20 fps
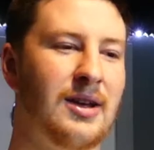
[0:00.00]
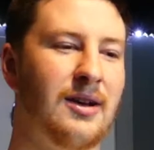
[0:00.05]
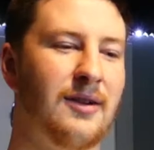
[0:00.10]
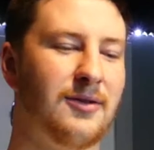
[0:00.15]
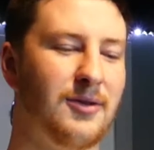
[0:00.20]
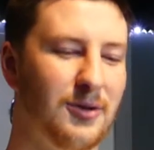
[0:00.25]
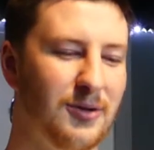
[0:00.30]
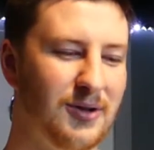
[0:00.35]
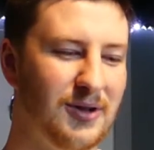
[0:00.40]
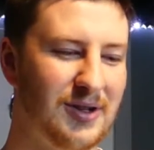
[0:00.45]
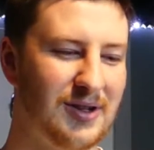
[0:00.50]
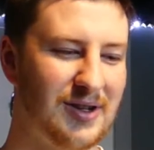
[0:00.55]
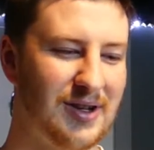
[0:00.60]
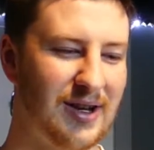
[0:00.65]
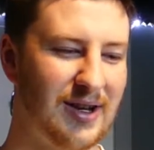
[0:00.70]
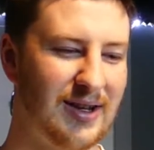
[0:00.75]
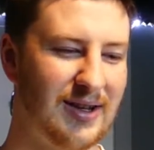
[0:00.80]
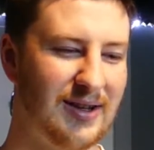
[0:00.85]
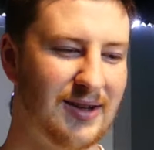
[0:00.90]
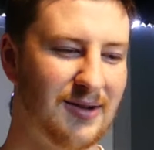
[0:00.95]
Of course,
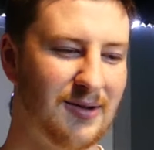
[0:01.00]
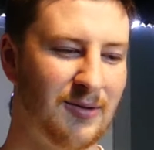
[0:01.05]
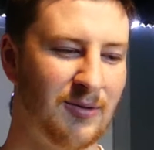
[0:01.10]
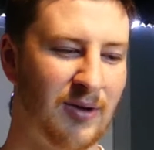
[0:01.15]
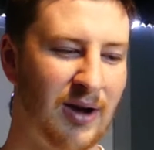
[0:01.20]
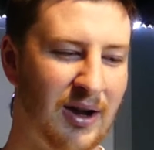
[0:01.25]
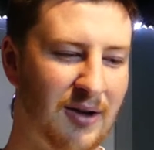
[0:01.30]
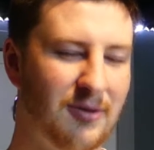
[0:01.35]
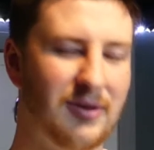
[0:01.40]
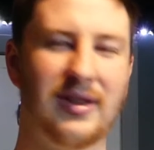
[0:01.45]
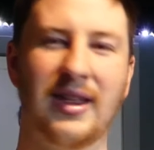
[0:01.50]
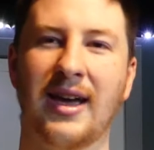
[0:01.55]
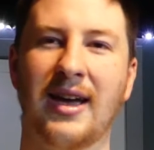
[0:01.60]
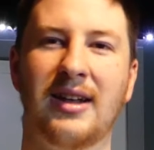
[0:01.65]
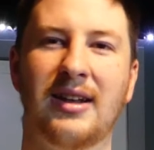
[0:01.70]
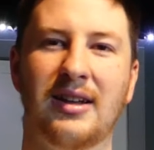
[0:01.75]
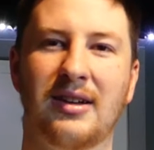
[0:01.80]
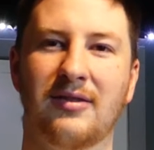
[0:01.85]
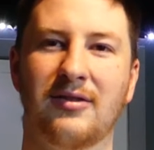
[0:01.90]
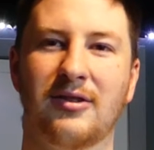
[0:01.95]
why would
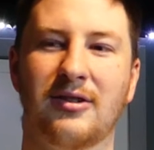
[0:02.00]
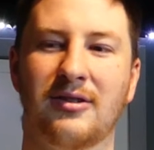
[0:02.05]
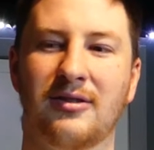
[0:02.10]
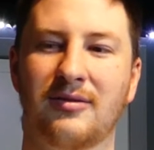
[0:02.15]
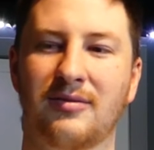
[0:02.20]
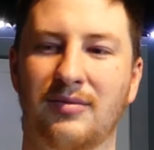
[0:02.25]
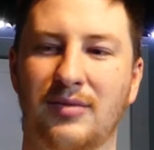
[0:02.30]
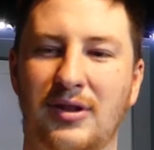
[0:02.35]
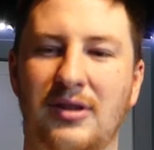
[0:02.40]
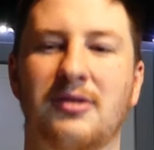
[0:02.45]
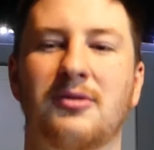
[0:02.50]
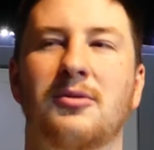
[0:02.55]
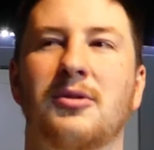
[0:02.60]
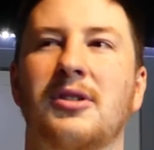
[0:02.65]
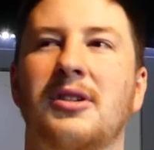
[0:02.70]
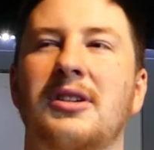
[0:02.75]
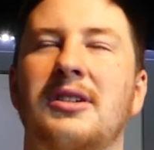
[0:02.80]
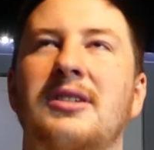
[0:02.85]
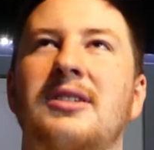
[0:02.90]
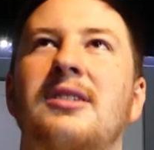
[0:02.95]
that ever be the
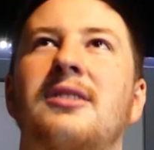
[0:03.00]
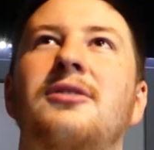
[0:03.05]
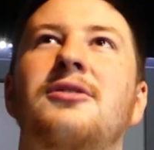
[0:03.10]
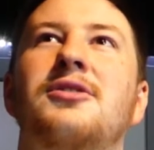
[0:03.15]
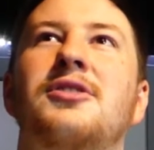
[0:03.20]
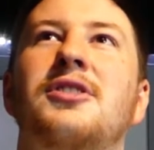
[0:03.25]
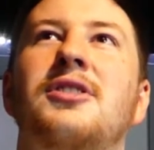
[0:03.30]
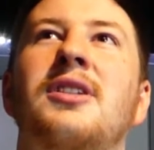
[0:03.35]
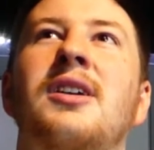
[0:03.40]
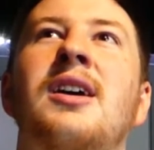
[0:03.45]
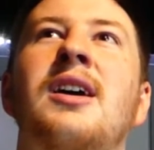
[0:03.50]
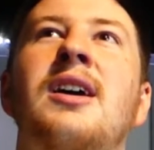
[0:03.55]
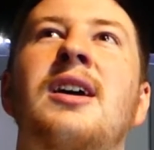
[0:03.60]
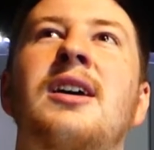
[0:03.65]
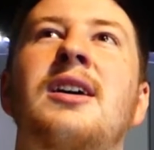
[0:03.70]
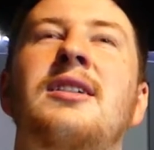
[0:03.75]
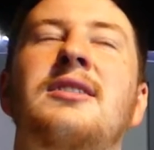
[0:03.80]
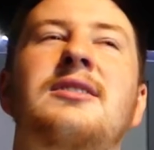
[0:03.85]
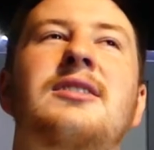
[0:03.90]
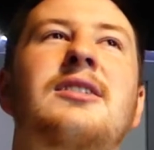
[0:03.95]
working solution?
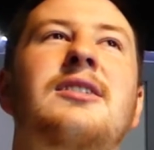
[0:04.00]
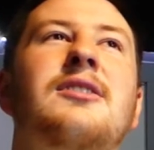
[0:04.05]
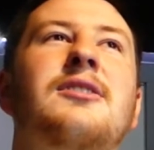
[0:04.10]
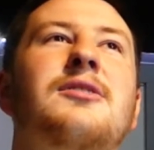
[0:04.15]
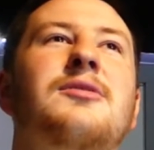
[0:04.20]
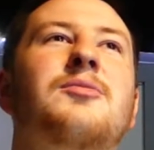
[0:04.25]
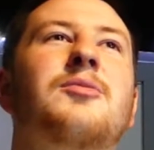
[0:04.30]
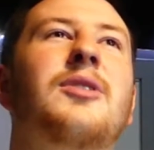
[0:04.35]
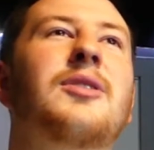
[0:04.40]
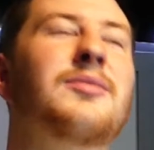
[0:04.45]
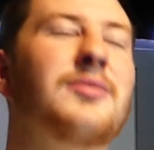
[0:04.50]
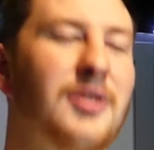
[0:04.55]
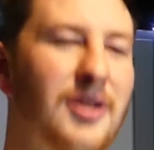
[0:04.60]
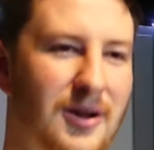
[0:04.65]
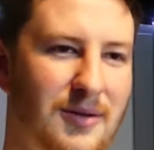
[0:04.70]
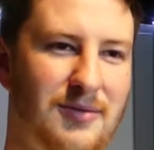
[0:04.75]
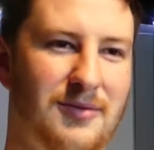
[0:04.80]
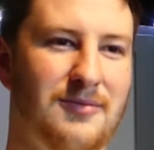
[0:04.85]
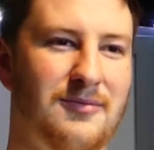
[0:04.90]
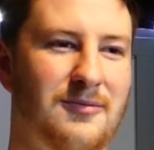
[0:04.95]
See, there's one
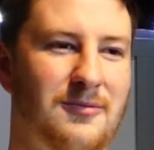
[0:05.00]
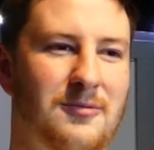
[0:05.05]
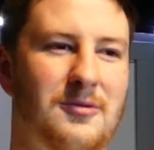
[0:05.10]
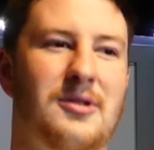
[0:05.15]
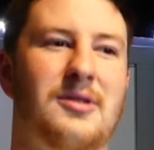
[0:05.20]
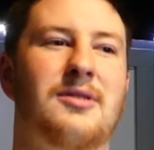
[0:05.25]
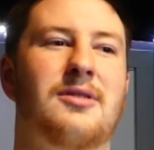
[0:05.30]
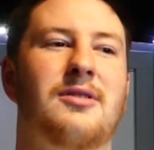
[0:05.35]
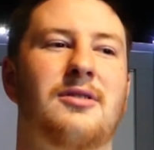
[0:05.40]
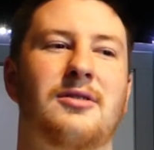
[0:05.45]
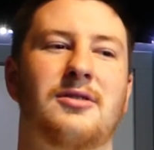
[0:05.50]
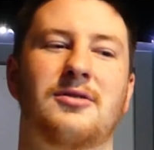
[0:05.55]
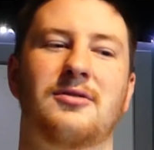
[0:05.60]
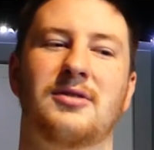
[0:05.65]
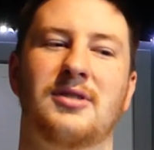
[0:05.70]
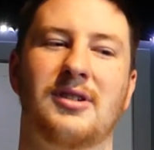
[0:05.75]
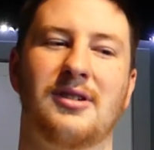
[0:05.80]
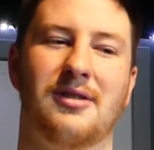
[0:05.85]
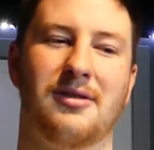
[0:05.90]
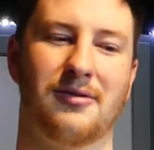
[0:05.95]
problem with
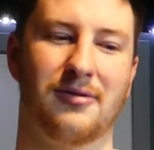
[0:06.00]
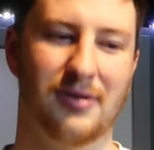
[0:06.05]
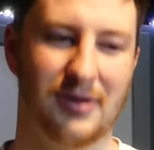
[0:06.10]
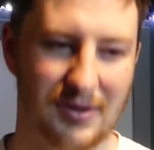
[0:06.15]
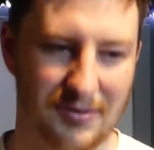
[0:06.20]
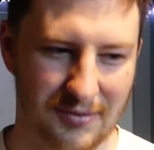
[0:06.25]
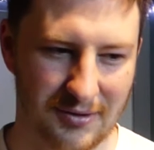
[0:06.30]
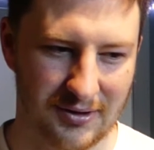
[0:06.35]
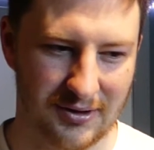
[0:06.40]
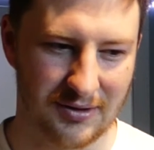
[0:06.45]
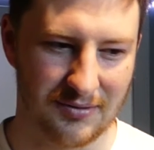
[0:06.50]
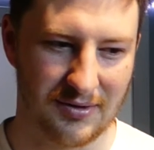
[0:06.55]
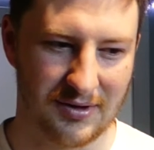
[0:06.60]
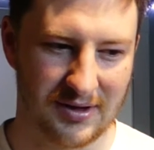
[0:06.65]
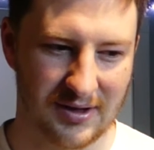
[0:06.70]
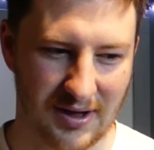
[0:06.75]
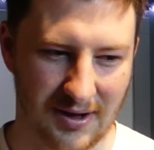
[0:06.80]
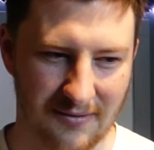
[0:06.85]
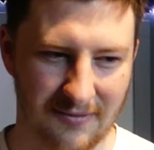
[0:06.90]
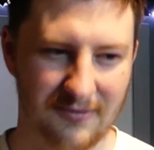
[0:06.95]
using three D printed
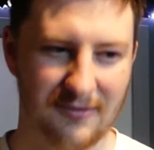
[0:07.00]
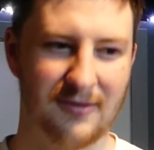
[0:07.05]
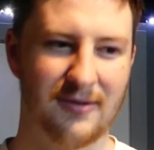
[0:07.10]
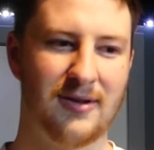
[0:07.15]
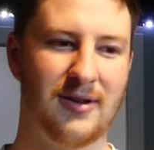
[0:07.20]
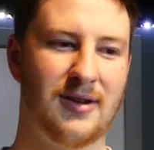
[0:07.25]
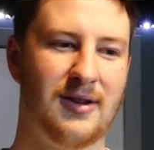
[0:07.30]
stuff.